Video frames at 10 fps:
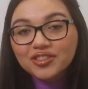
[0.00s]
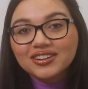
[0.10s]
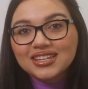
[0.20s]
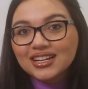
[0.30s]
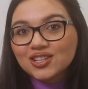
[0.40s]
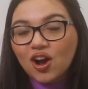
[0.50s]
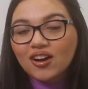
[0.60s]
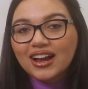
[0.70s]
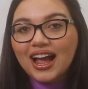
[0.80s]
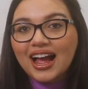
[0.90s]
their
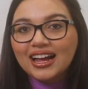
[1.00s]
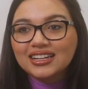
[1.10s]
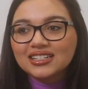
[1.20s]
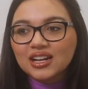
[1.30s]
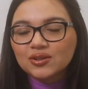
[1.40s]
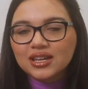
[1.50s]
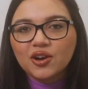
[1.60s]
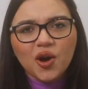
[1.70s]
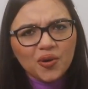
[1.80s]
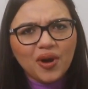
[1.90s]
TikTok and I was
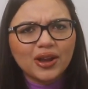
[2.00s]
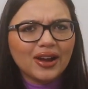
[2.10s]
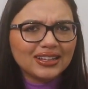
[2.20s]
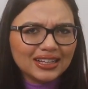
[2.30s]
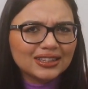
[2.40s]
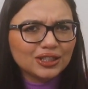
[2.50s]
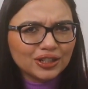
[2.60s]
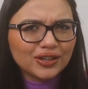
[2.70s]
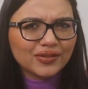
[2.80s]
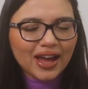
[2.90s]
like, oh, I quite like the
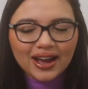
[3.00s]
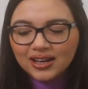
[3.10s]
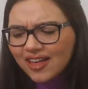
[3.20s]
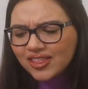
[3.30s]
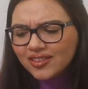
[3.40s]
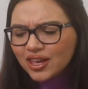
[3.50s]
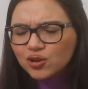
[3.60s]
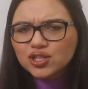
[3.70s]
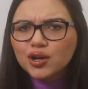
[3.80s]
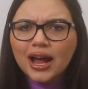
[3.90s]
look of that. And then they
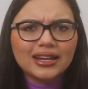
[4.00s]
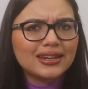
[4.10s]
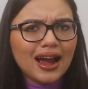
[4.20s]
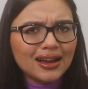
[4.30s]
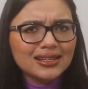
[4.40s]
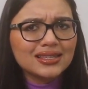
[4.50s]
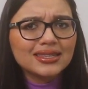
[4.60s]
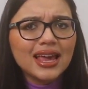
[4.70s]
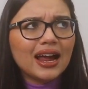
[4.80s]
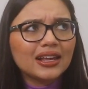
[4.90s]
also added
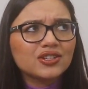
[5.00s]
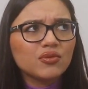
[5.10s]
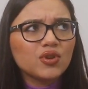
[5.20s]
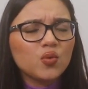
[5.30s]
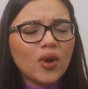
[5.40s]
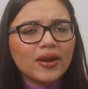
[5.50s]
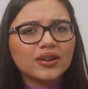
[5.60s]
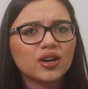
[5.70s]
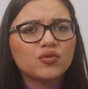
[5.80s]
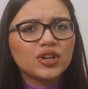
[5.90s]
ice and I don't know where
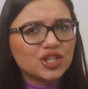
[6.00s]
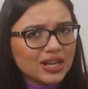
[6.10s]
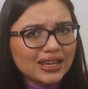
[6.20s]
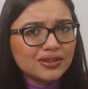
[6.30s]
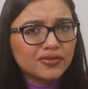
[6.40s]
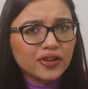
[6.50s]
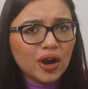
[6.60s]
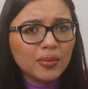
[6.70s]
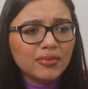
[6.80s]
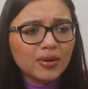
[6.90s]
it originated
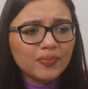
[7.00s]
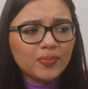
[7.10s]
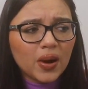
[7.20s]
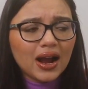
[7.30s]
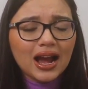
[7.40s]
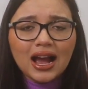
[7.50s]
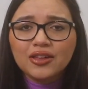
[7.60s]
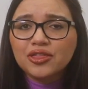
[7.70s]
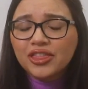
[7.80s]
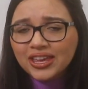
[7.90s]
from, but I
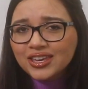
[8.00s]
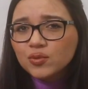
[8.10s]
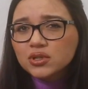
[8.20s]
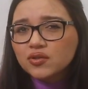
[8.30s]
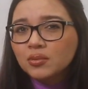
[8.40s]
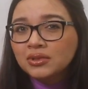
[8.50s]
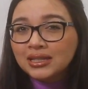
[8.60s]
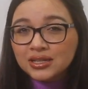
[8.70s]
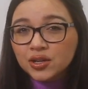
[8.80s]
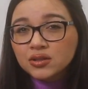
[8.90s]
think it was from
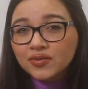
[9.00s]
Lizzo's